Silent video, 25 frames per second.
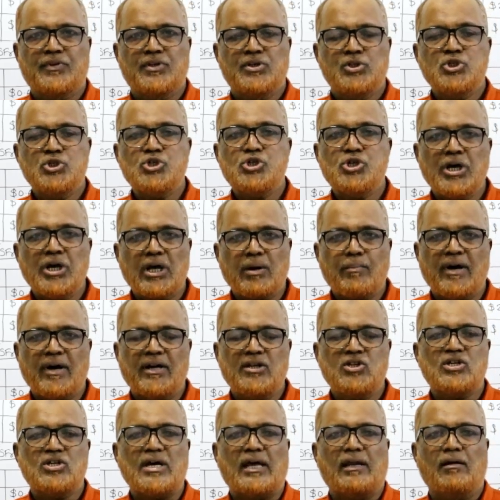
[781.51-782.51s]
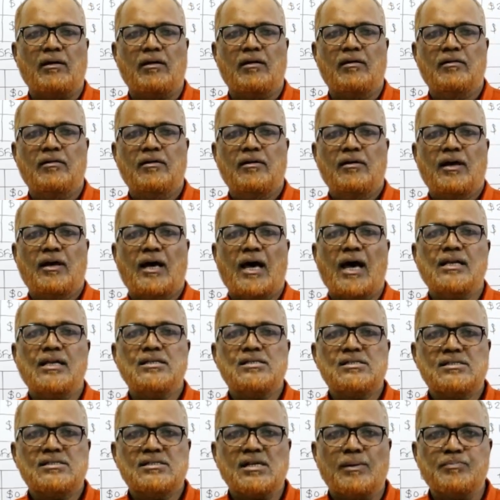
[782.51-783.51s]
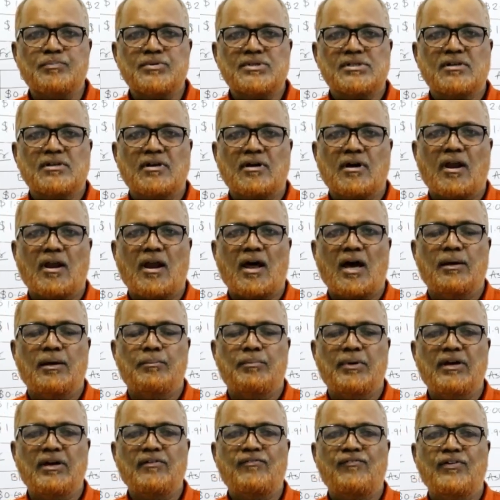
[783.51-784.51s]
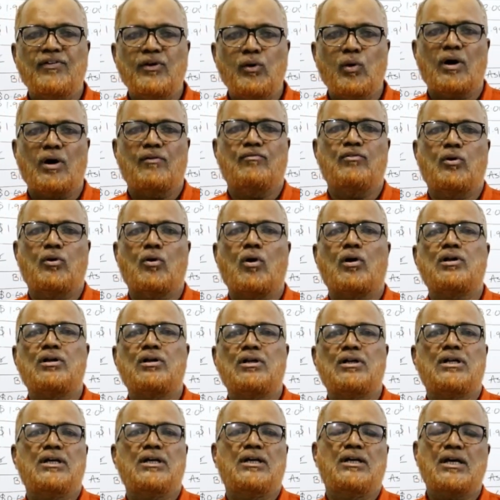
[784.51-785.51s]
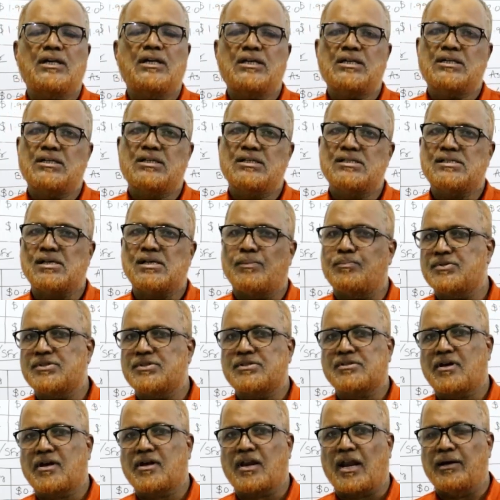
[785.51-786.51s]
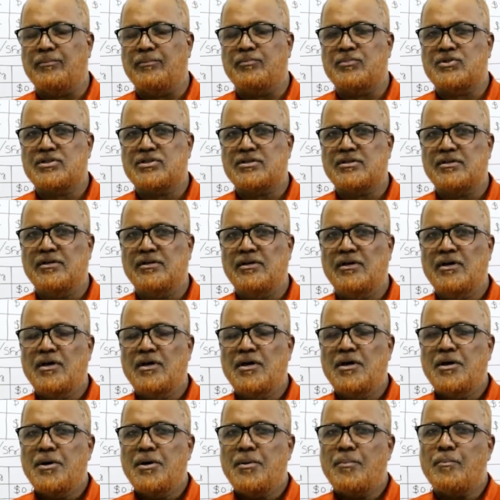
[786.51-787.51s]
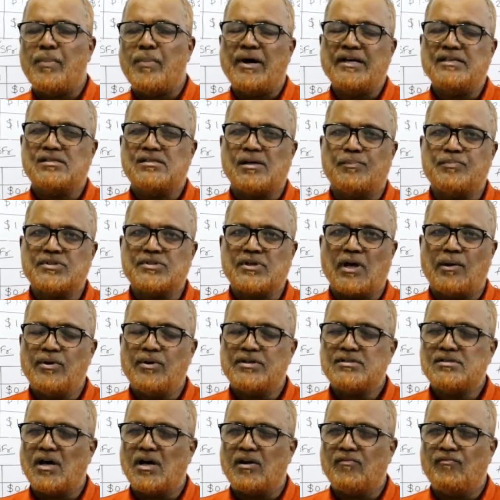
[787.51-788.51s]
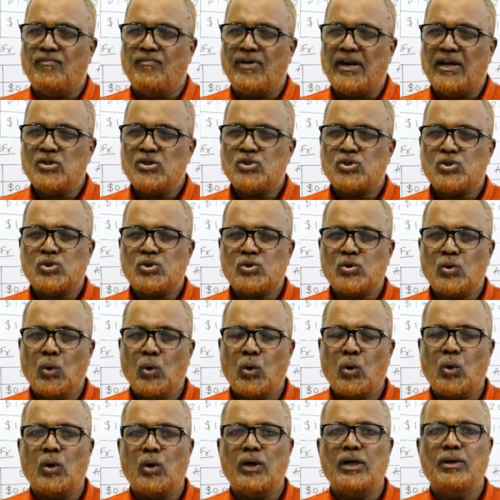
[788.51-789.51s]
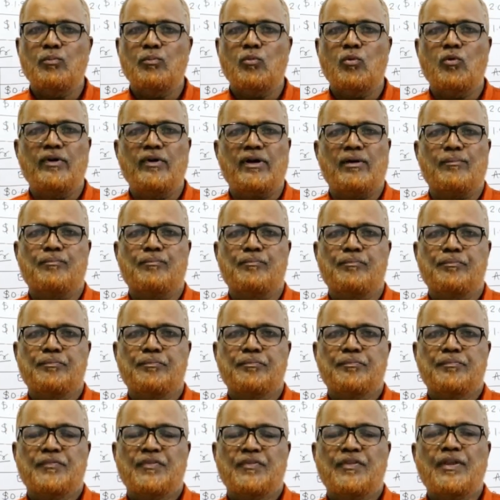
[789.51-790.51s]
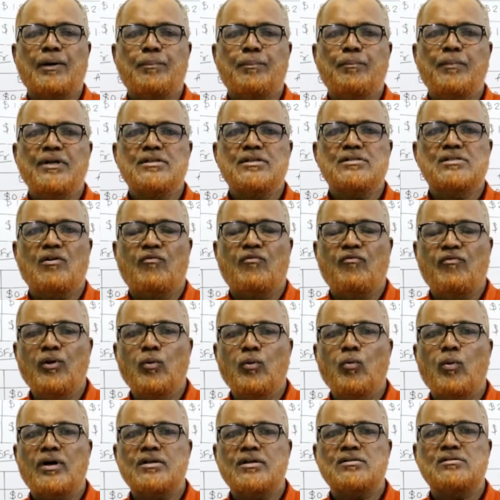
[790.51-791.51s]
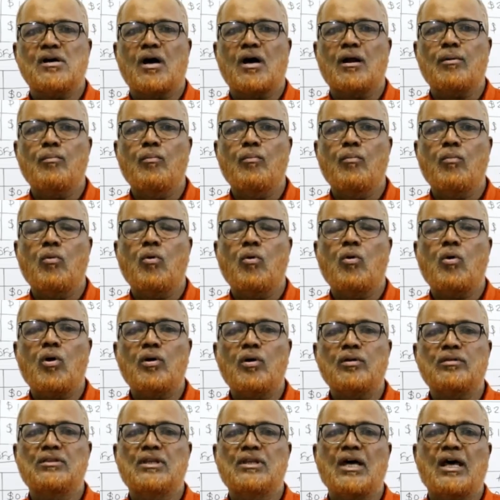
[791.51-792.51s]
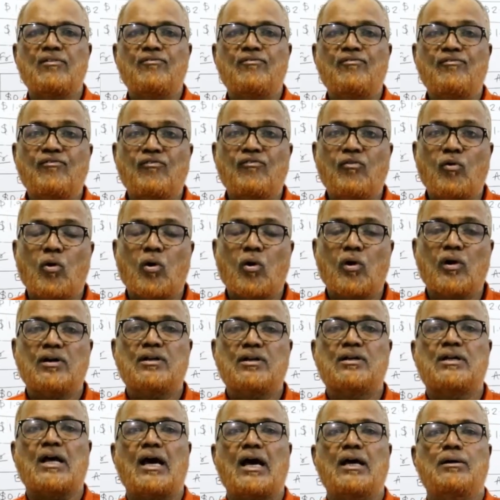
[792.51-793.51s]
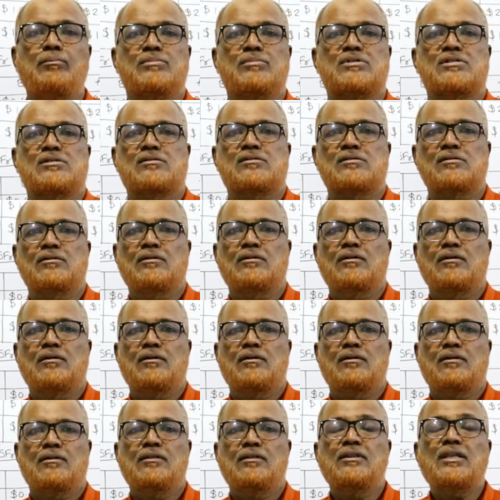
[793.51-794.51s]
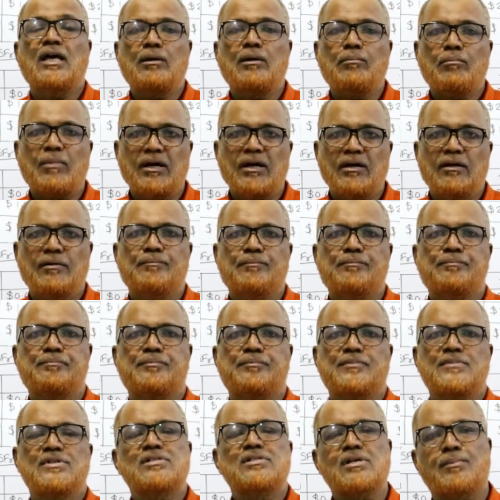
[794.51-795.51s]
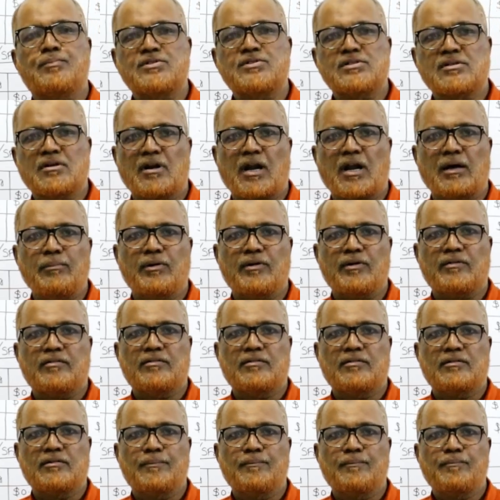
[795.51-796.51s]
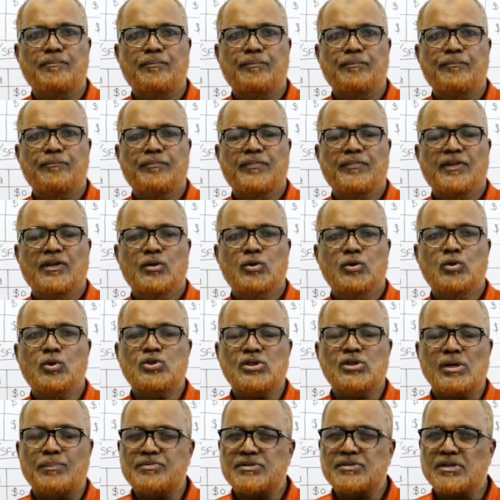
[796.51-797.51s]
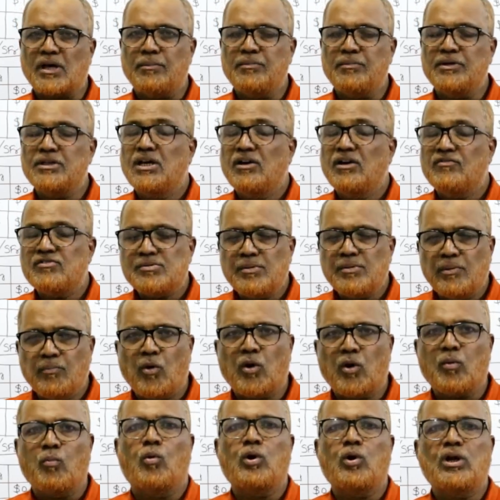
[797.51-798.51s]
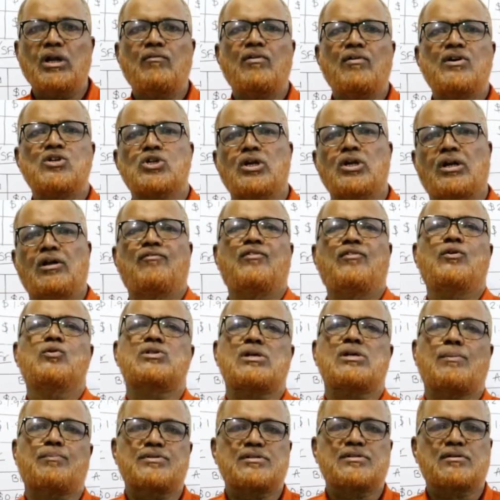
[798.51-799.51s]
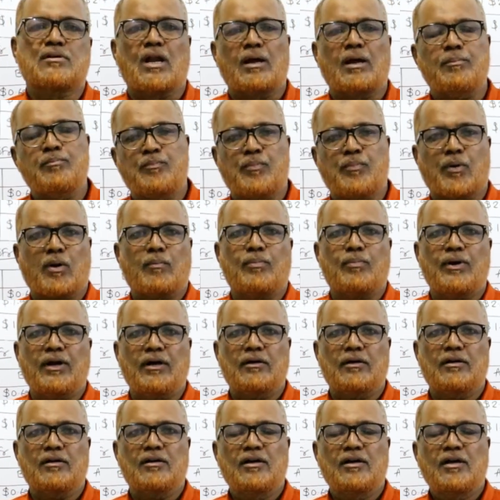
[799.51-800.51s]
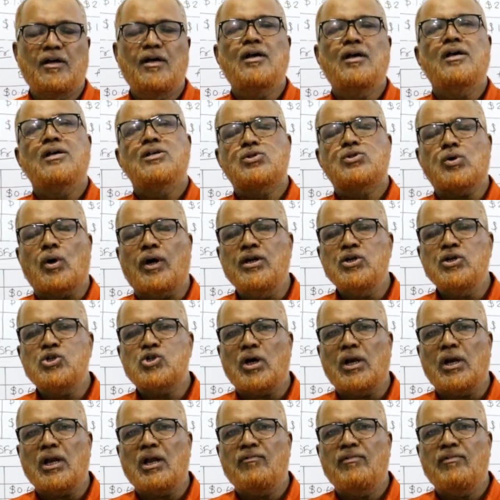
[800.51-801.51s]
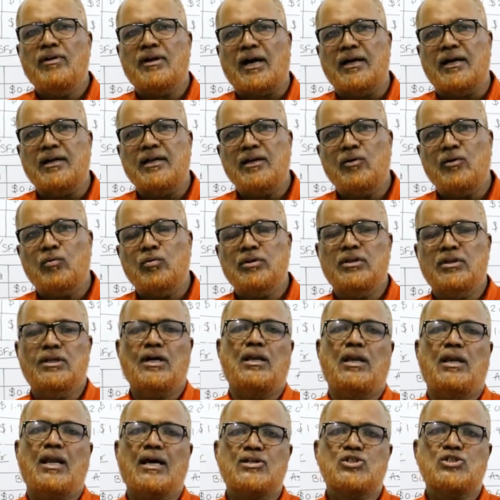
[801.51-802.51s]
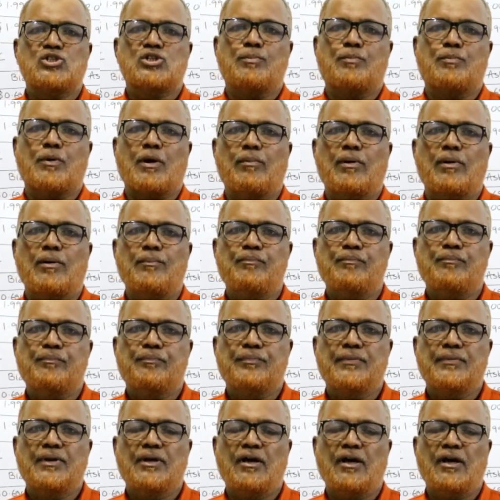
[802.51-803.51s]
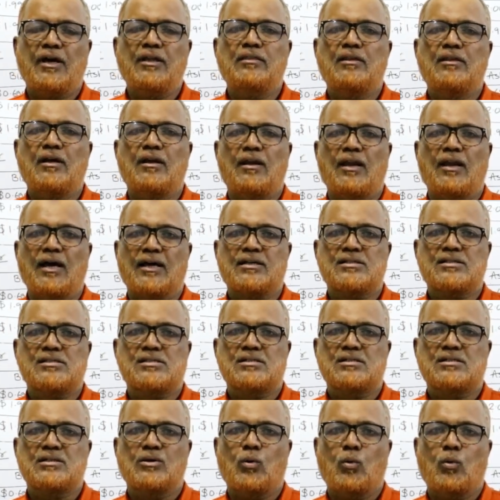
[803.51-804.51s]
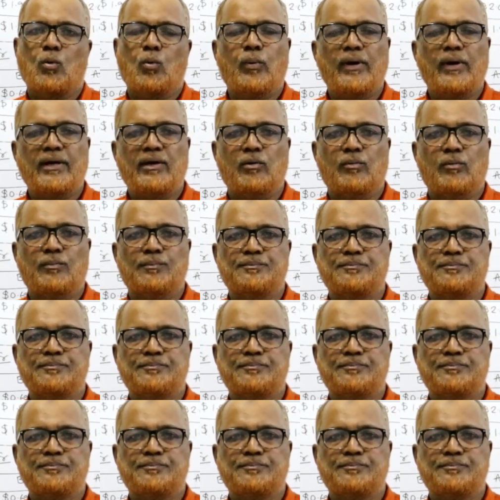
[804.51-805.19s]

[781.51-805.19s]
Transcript: Share my channel and subscribe if you have not yet subscribed. My subscribers are very slowly moving. That means the viewers are more than four times than my subscribers. To subscribe, it gives me more motivation if you subscribe promptly. So inshallah, we'll continue the next problem in the next video.